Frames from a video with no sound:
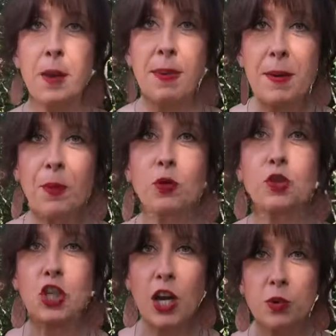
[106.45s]
People
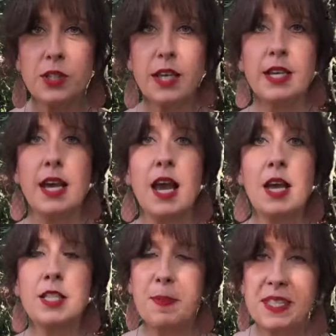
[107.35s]
chosen
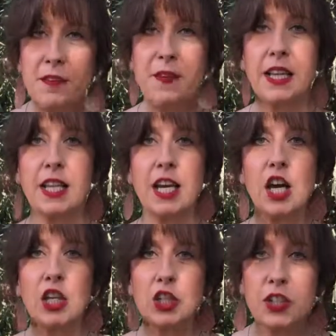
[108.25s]
specifically
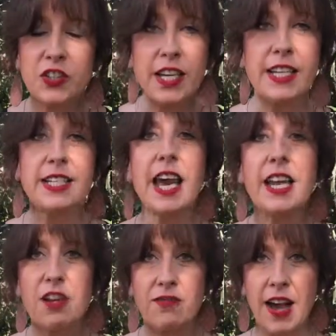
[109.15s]
to sit
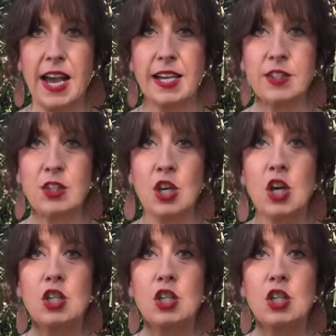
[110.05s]
and advise,